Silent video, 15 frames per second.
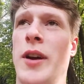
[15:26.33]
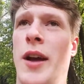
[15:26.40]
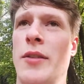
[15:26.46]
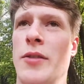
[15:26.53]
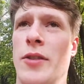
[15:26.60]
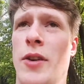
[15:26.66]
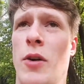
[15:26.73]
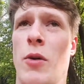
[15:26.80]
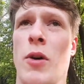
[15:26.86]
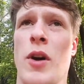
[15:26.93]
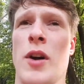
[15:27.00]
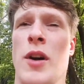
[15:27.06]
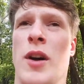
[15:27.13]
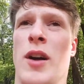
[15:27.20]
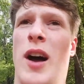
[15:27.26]
And so
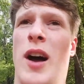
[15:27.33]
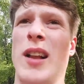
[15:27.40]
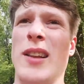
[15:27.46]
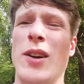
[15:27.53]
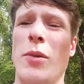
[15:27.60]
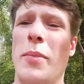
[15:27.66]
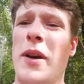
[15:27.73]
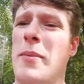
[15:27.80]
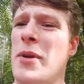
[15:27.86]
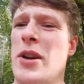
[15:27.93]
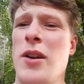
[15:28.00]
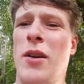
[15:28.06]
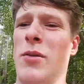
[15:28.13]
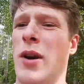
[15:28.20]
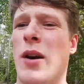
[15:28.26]
a little bit,
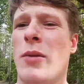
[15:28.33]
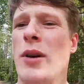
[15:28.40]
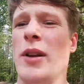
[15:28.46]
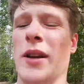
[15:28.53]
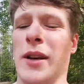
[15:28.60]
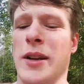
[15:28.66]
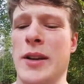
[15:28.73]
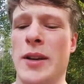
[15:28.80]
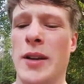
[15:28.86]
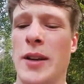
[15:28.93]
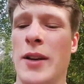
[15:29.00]
but no, not really.